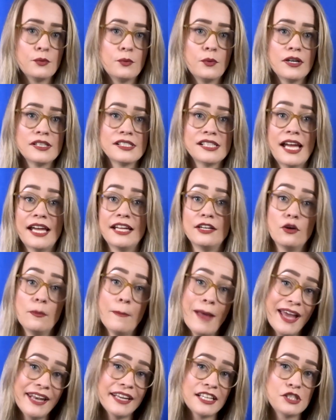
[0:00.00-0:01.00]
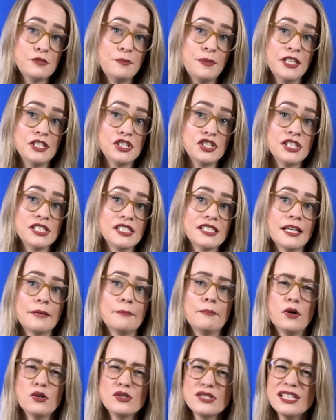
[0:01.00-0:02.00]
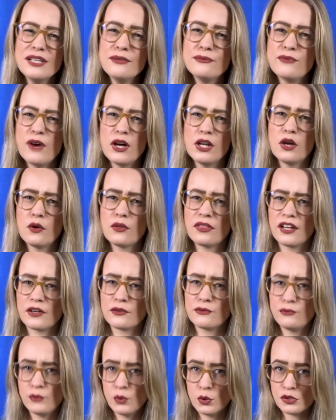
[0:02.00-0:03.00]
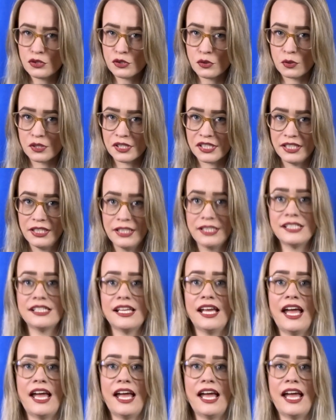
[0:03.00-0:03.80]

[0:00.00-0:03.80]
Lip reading: was a nomadic species that mostly followed their food sources